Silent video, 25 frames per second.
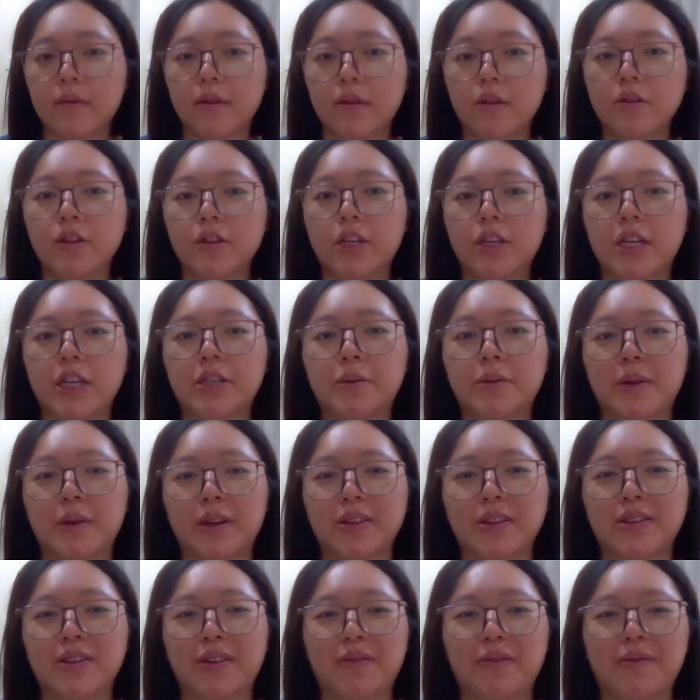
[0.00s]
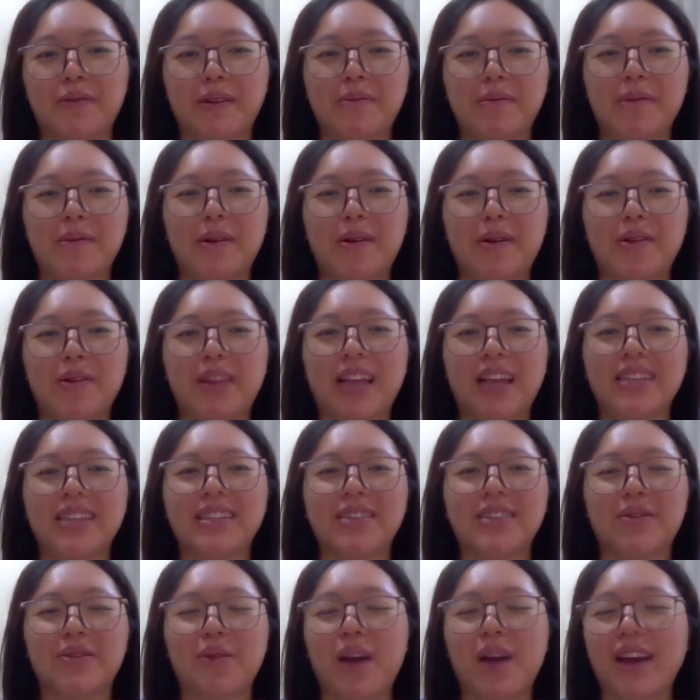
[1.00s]
Don't change because of people.
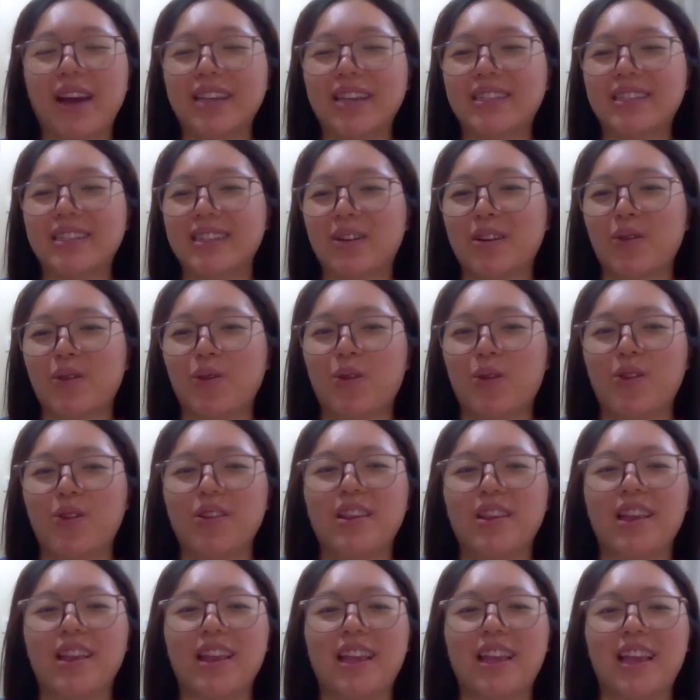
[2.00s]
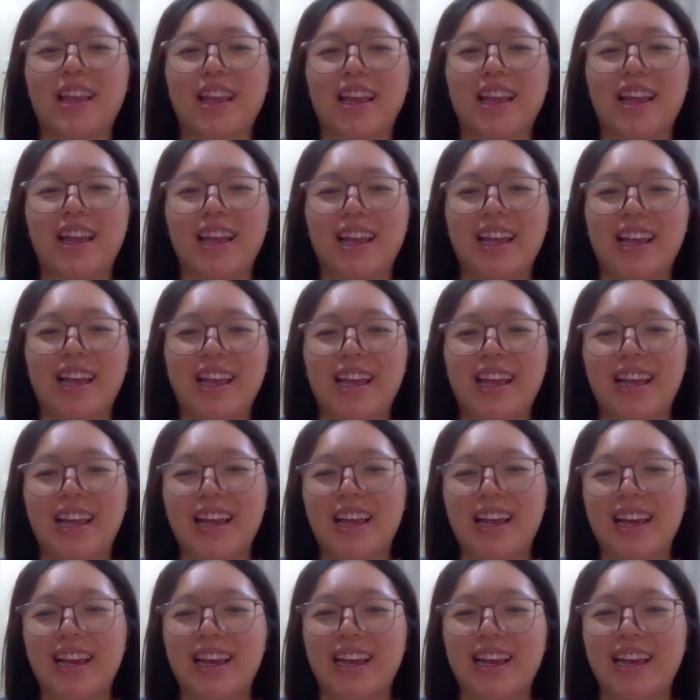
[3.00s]
That's a wise quote.
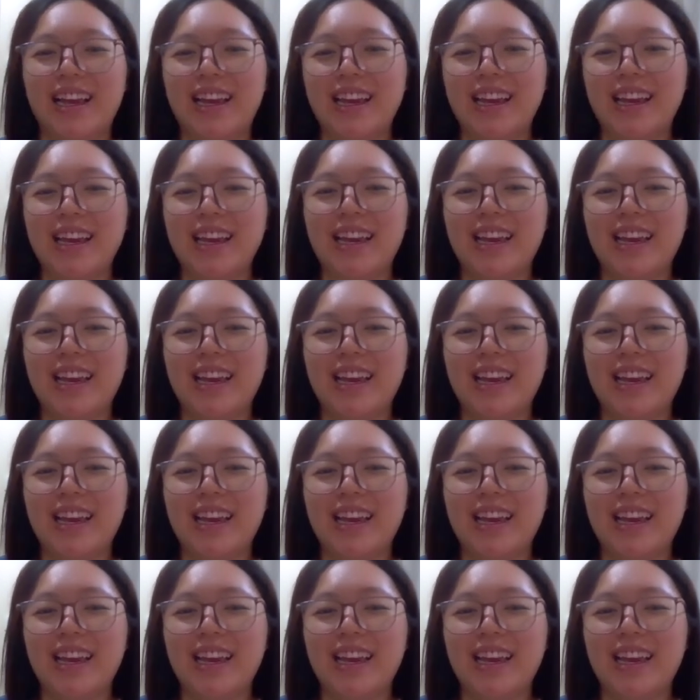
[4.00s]
Okay.